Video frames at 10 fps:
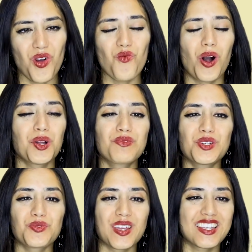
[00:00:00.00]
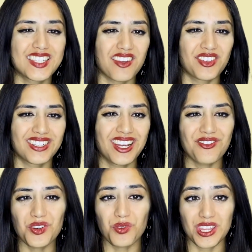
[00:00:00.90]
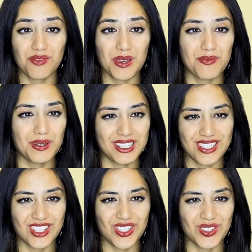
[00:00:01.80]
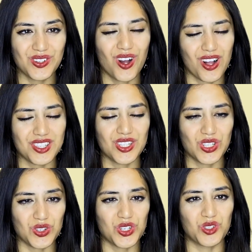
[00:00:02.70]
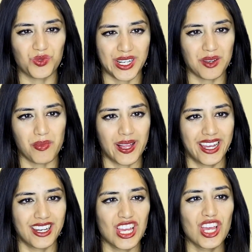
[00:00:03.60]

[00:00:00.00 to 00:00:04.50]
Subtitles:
Welcome to week 7 of the We the People Institute Constitution Reading Plan.